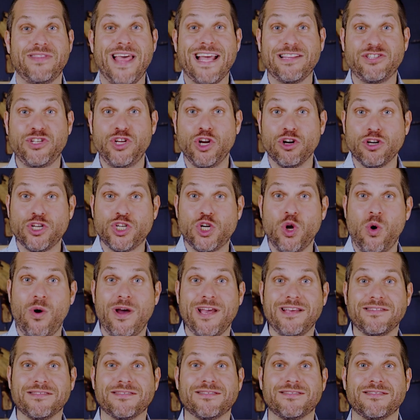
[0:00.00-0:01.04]
That's your
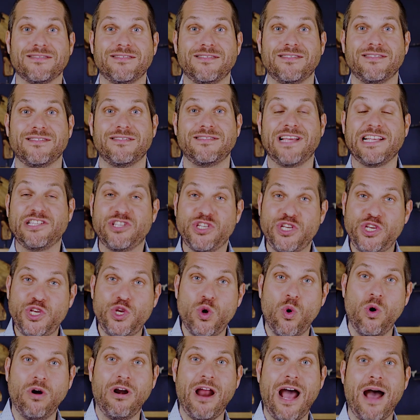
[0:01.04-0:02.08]
choice. That's
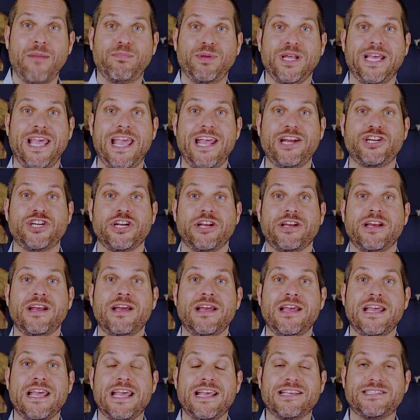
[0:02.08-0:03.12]
your obligation.
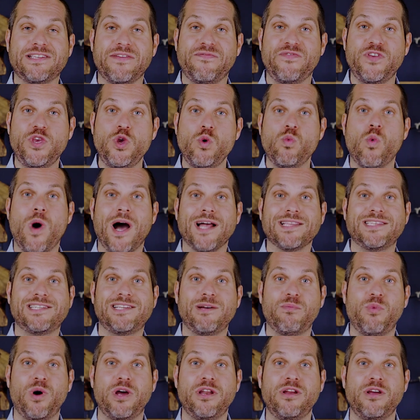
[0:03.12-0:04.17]
Is if you want
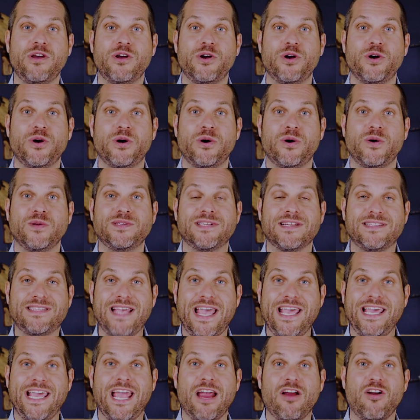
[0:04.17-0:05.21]
someone to
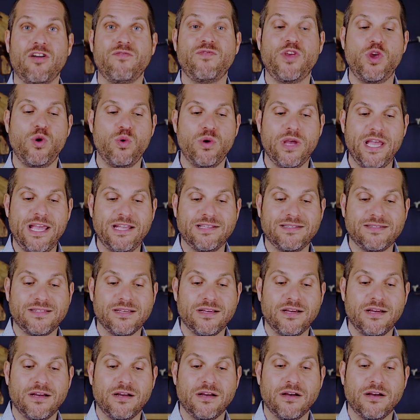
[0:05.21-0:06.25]
take care of you, it's